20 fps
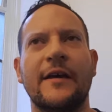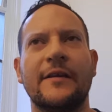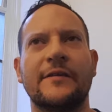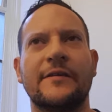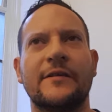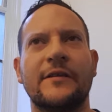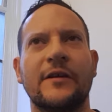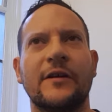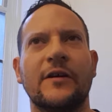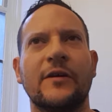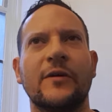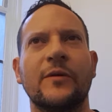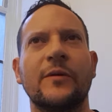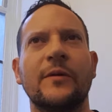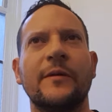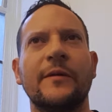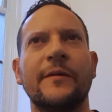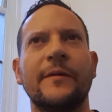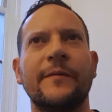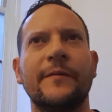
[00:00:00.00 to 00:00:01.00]
So,
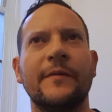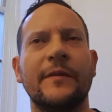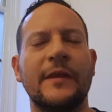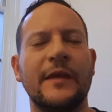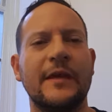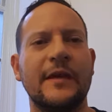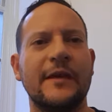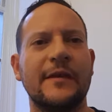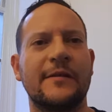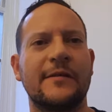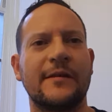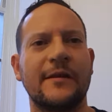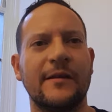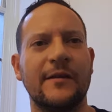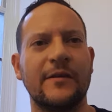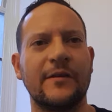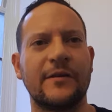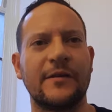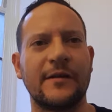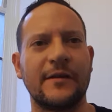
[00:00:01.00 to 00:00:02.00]
the
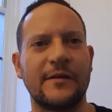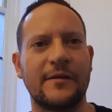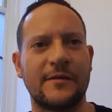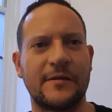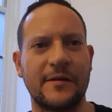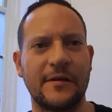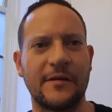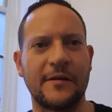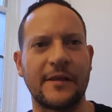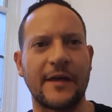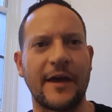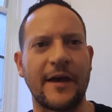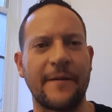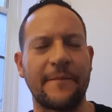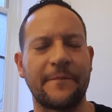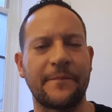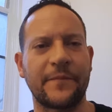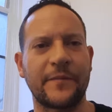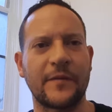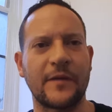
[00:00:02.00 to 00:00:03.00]
solution to
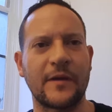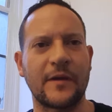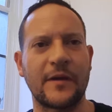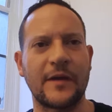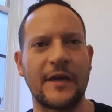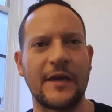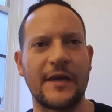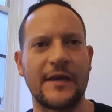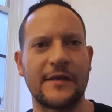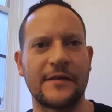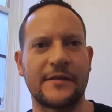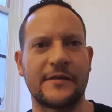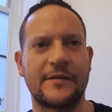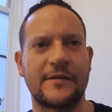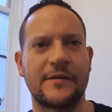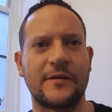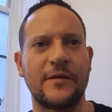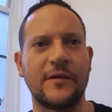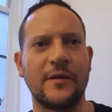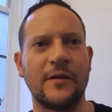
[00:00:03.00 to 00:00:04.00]
that
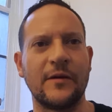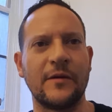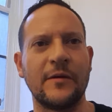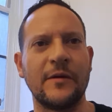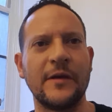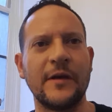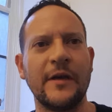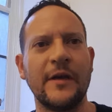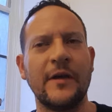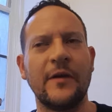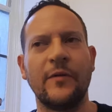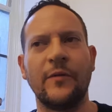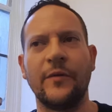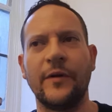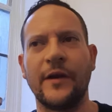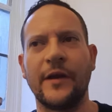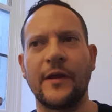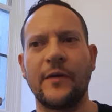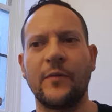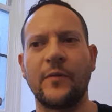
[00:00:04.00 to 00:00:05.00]
is to
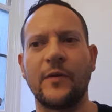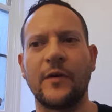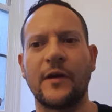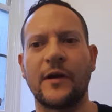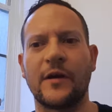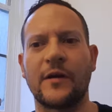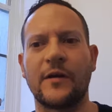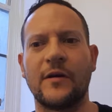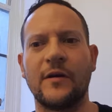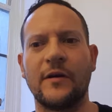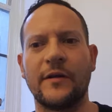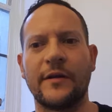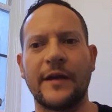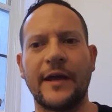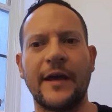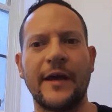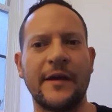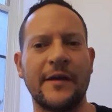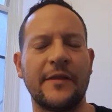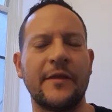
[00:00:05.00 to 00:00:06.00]
really work on
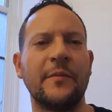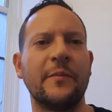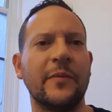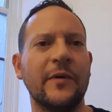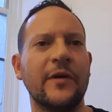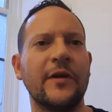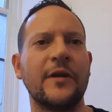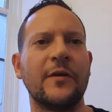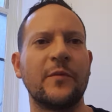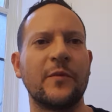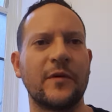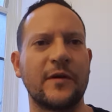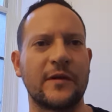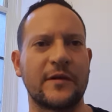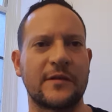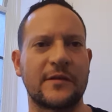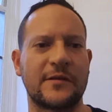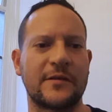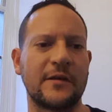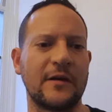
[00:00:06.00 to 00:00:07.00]
how the body
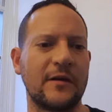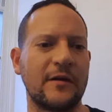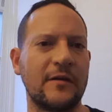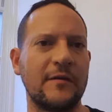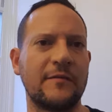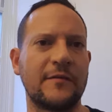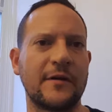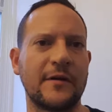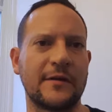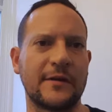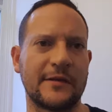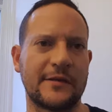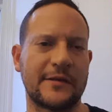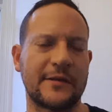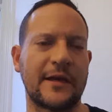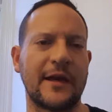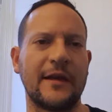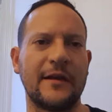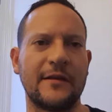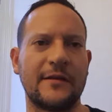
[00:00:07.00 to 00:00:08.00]
works. So, you've got the
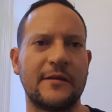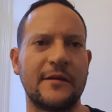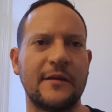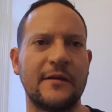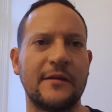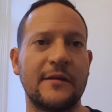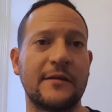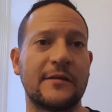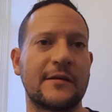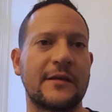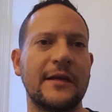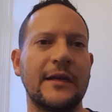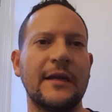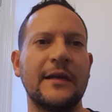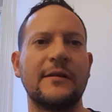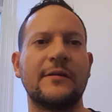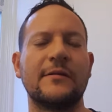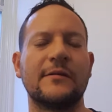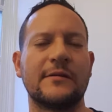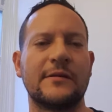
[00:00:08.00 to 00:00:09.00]
skeleton, the
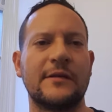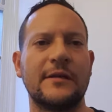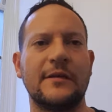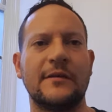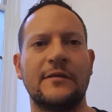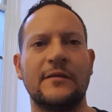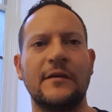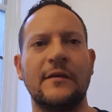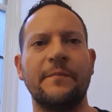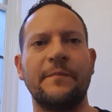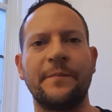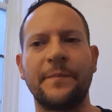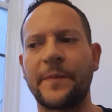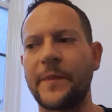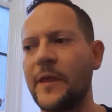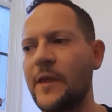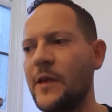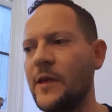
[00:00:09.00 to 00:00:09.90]
skeletal system.